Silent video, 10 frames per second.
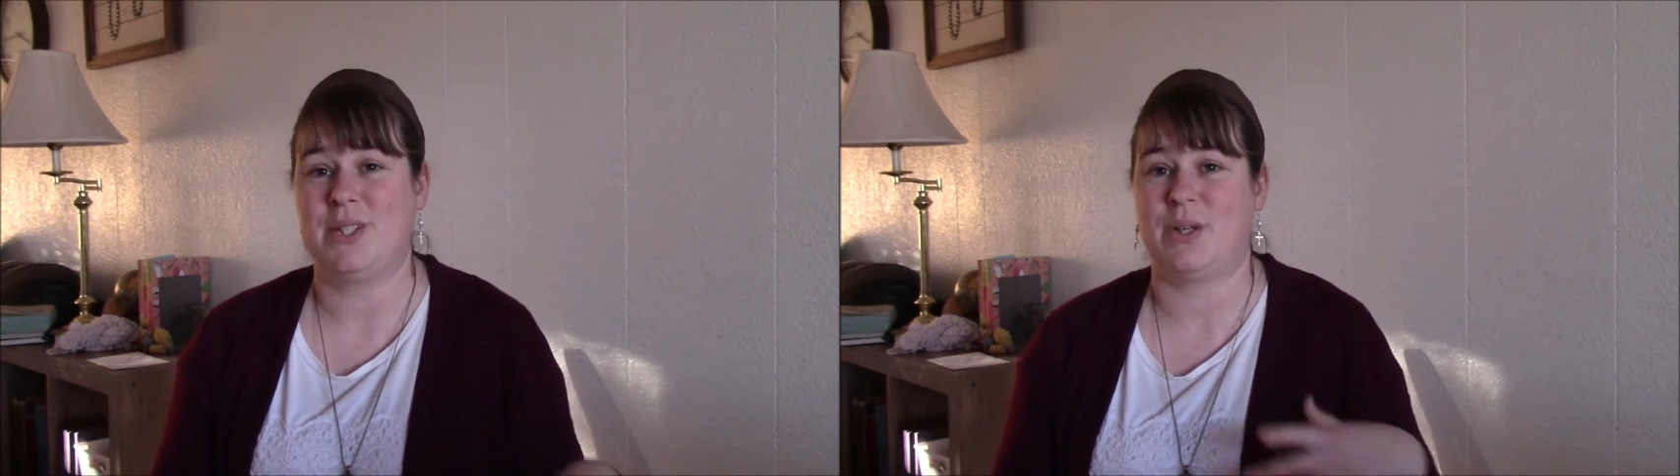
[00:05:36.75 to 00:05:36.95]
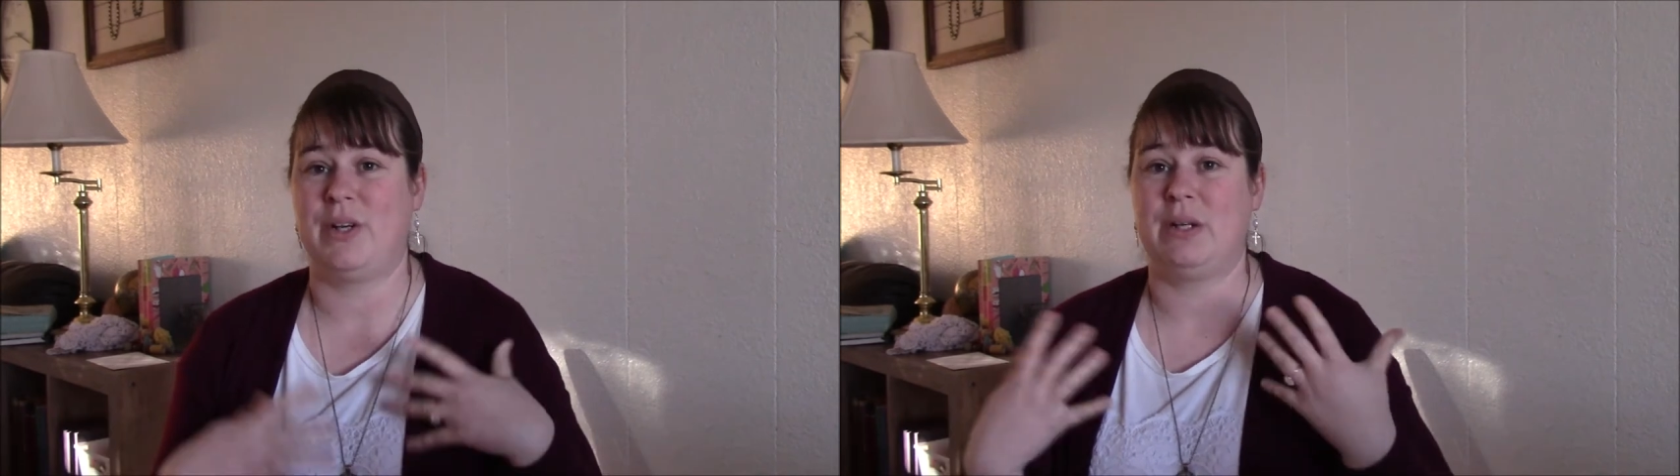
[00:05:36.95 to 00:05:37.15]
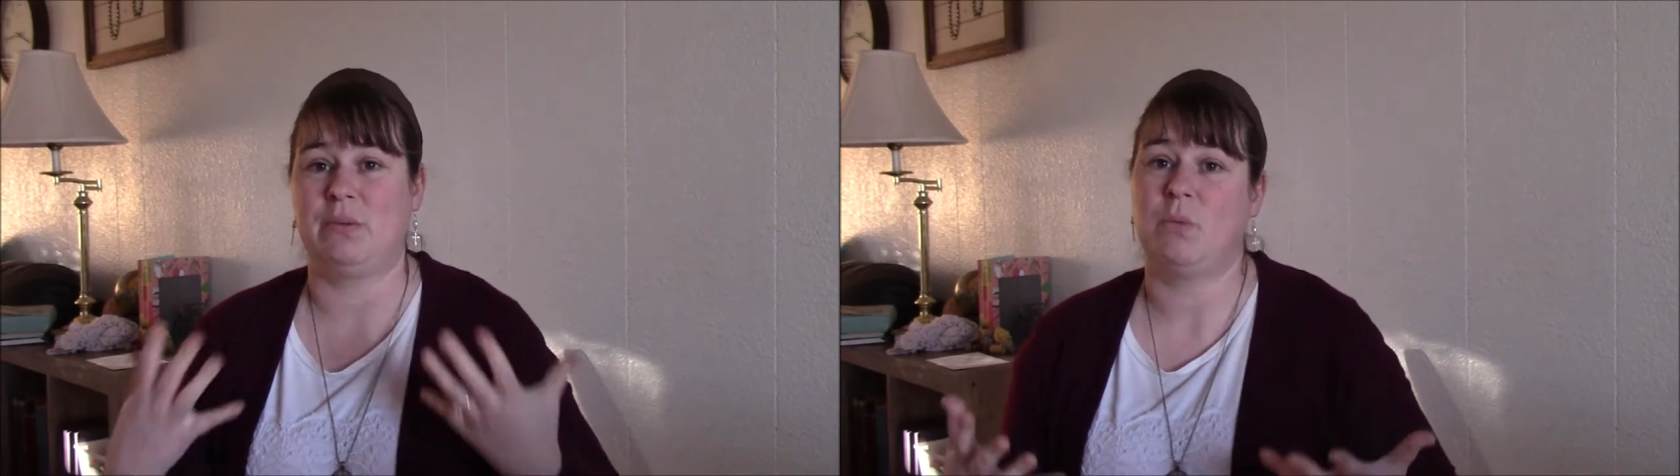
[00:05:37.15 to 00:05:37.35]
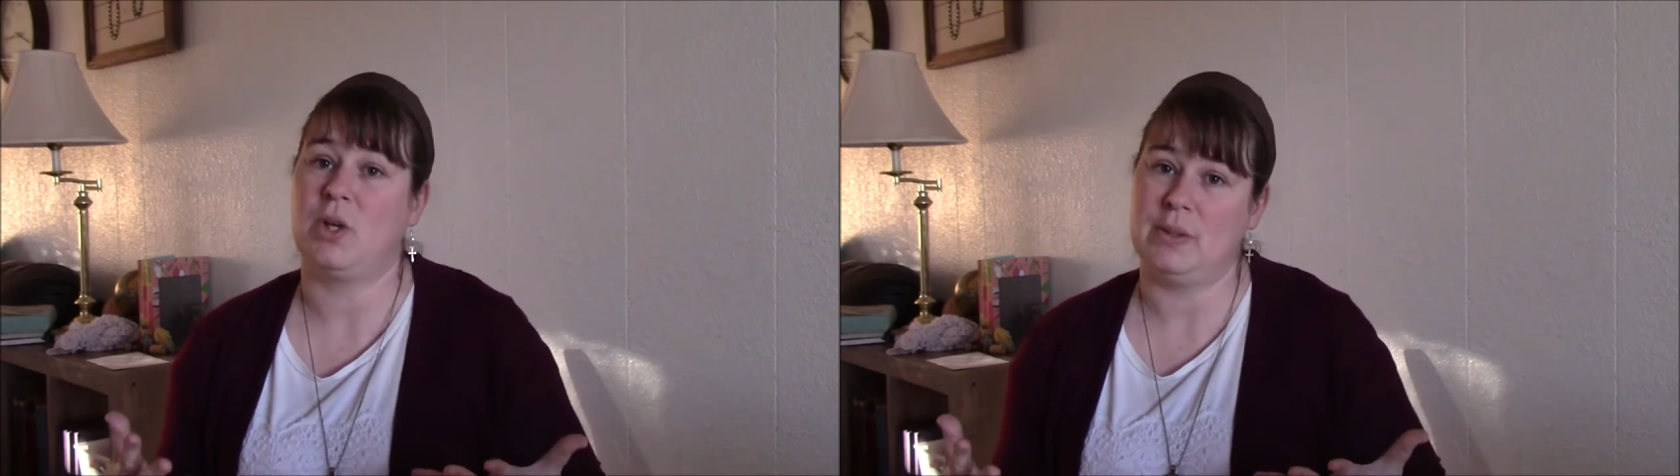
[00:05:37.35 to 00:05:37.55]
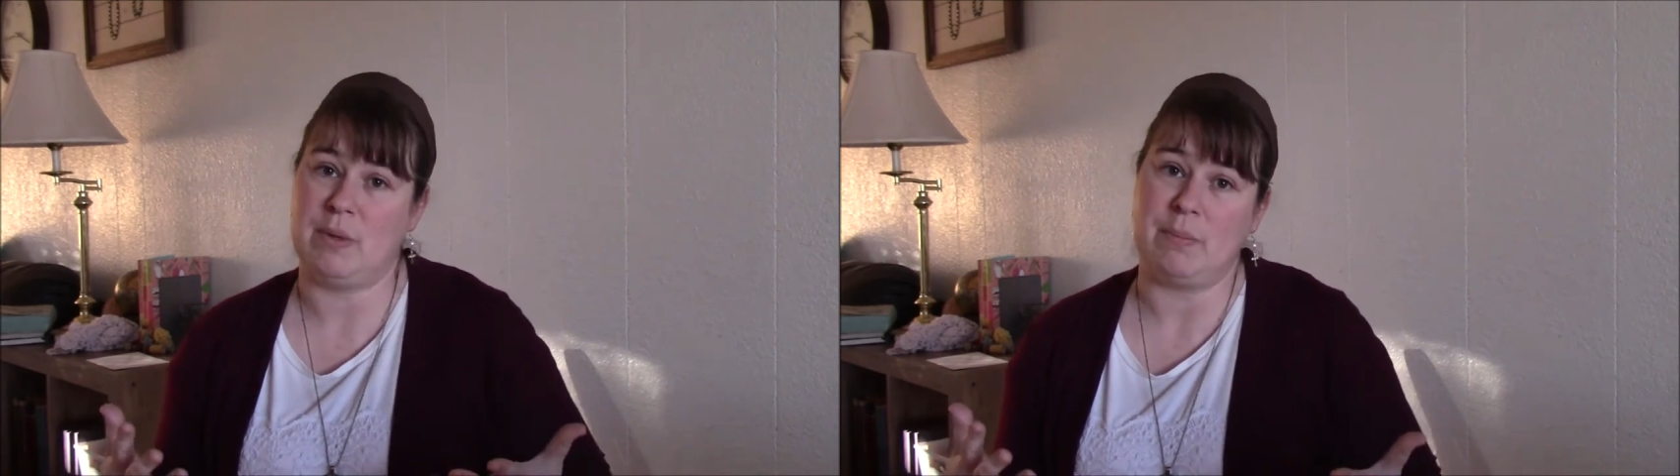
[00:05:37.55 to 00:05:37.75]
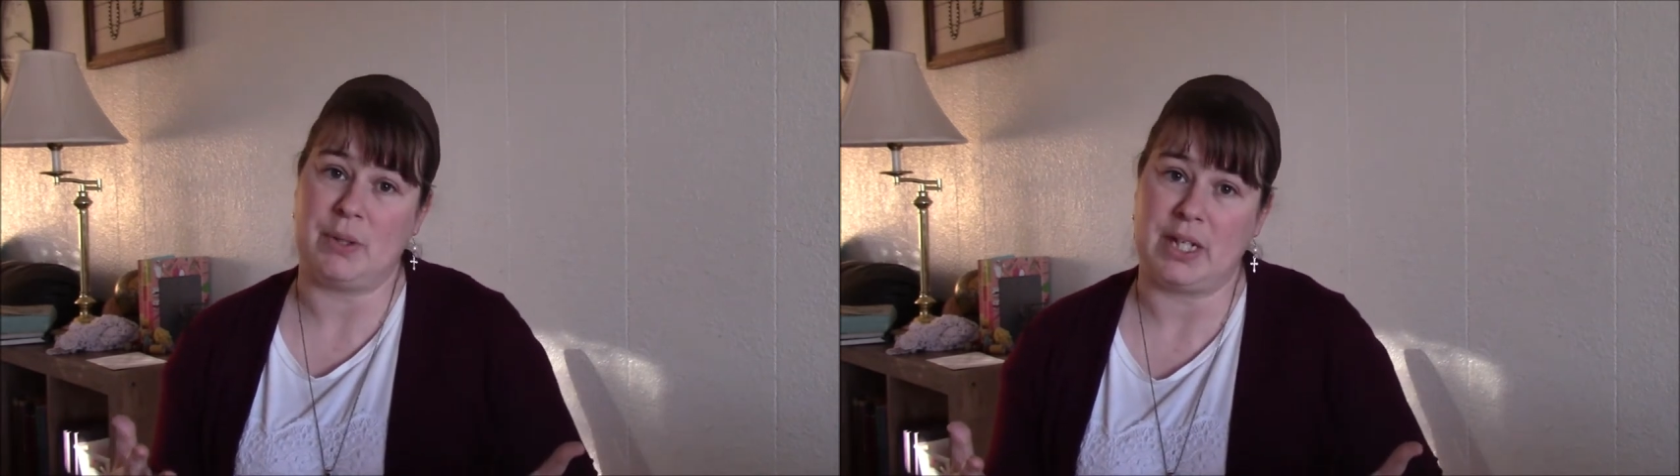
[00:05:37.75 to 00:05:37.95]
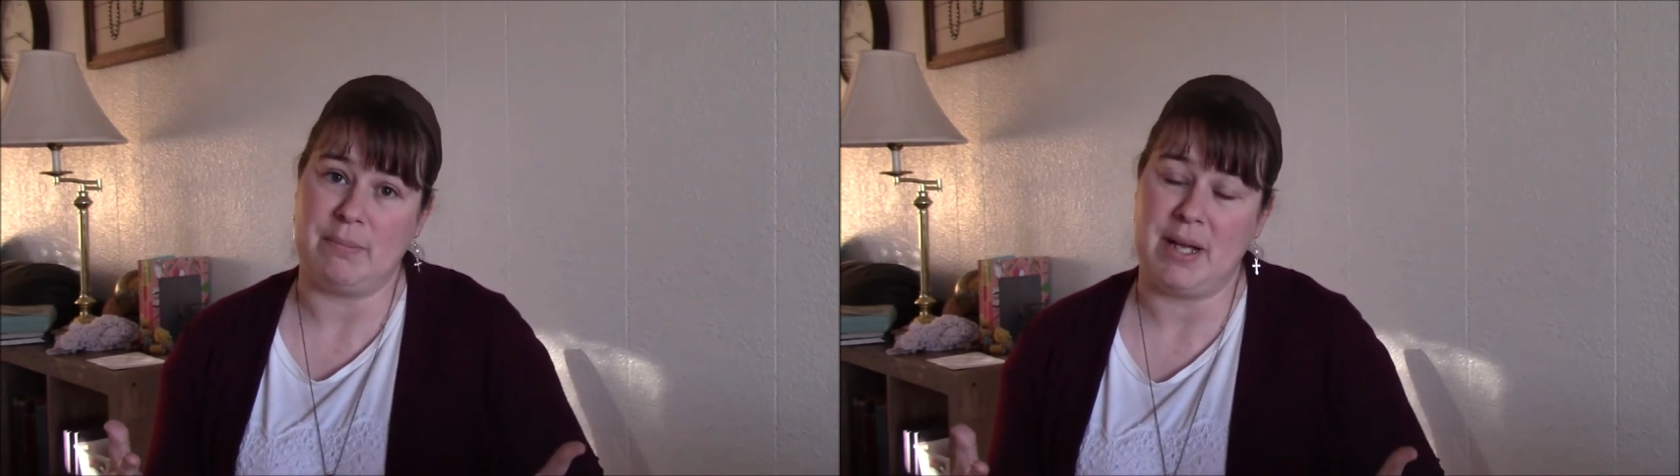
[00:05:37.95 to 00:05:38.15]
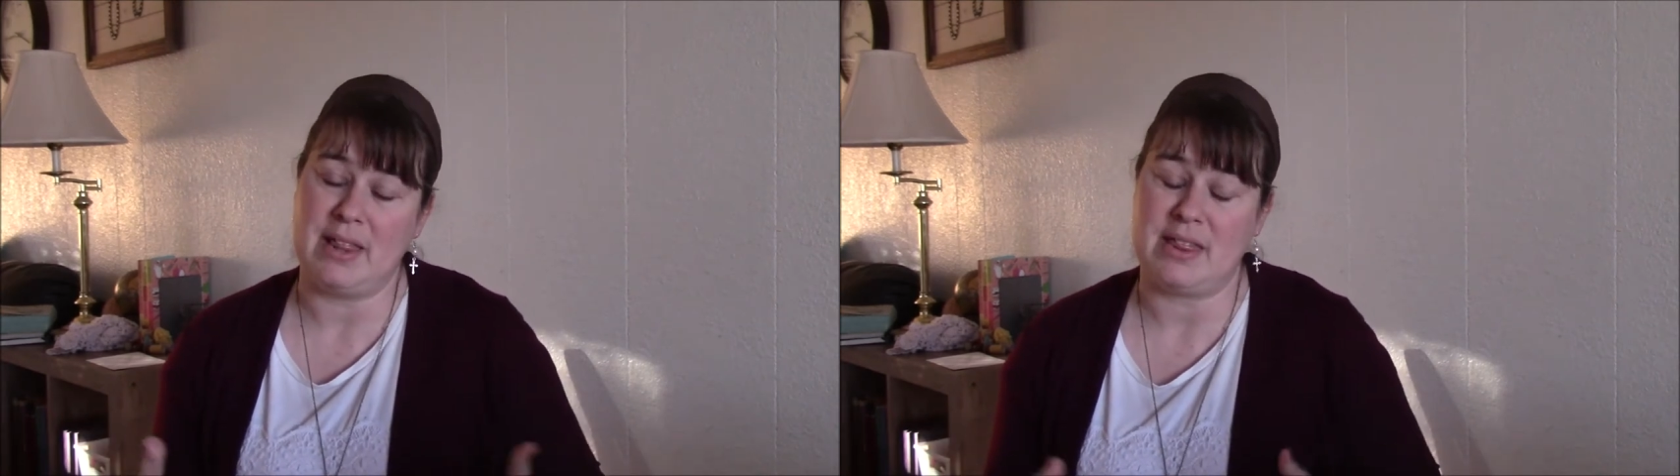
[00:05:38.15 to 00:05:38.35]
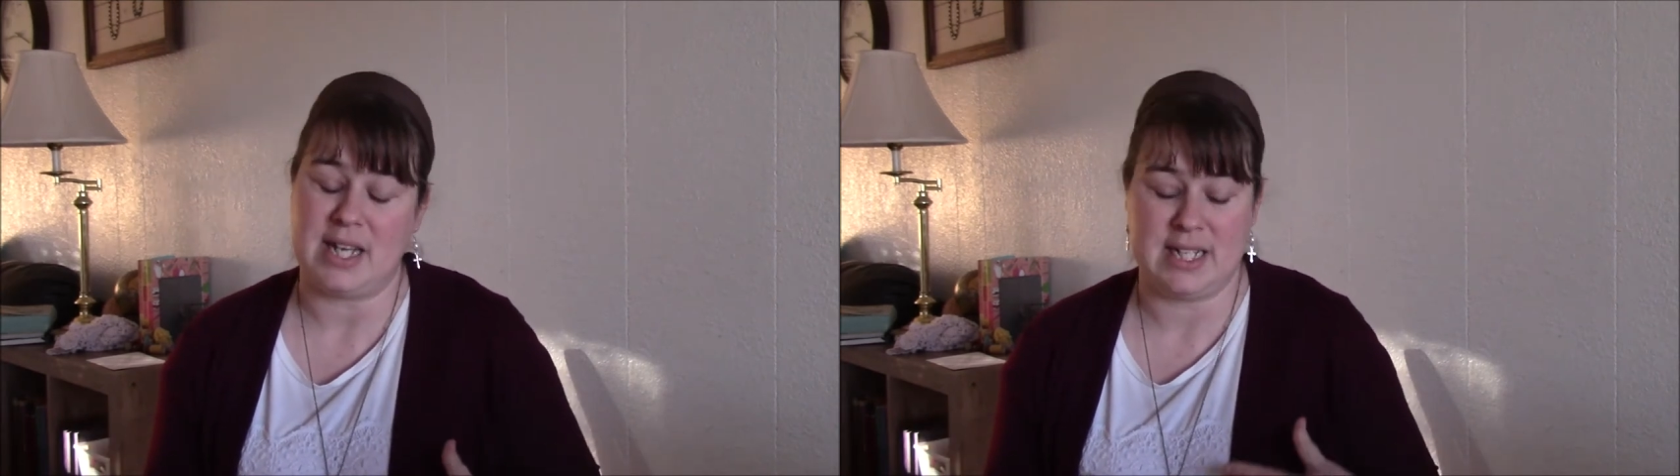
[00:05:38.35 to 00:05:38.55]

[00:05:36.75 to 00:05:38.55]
you can read more than one book in a month,